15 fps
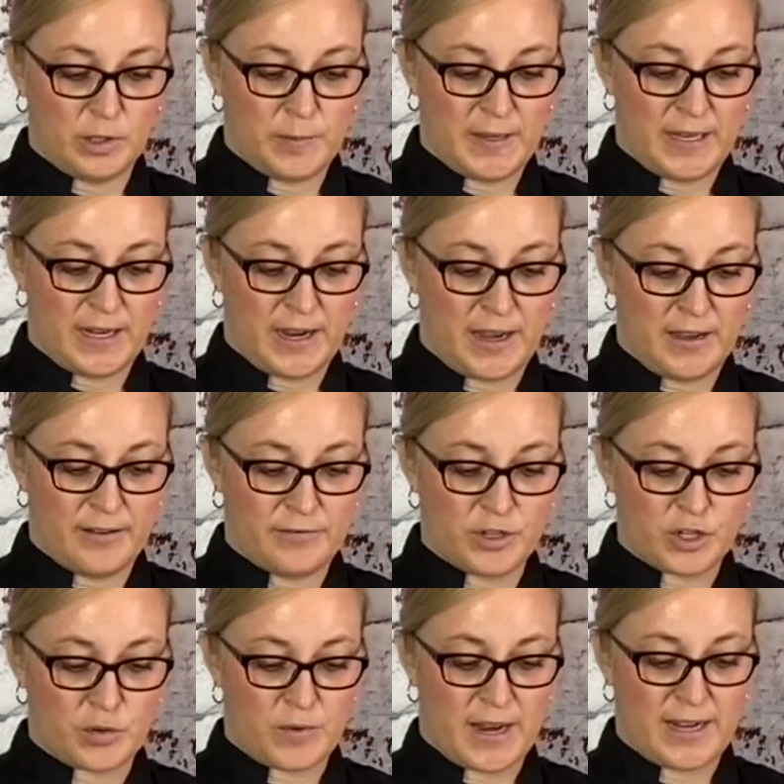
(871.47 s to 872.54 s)
bit of
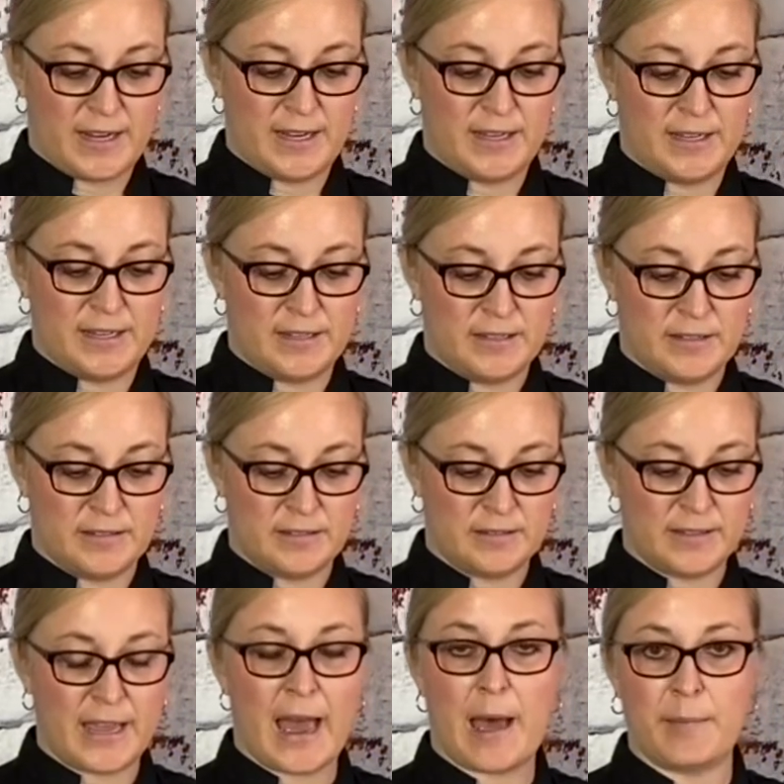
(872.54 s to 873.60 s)
shredded
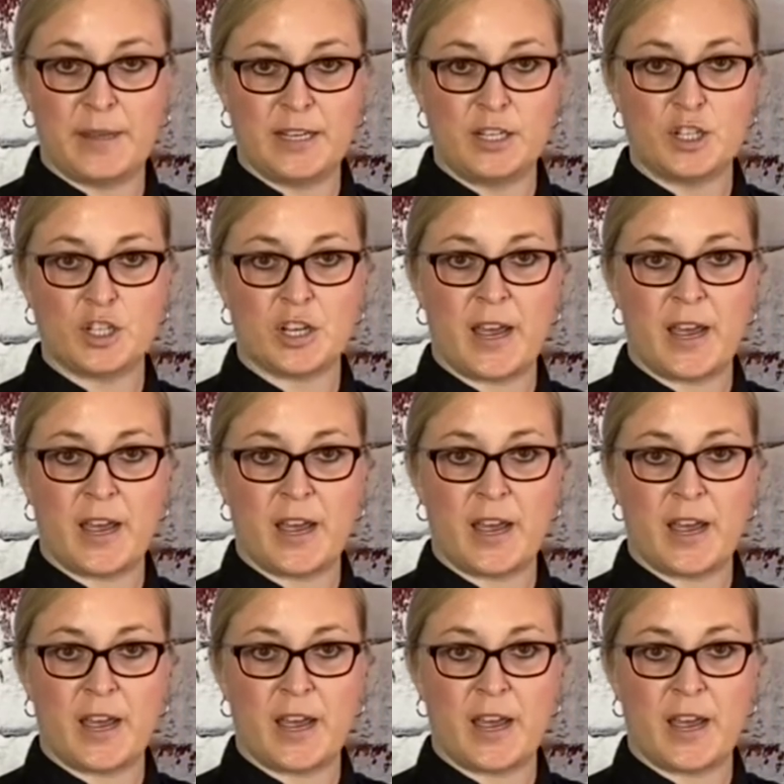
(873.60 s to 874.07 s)
cabbage.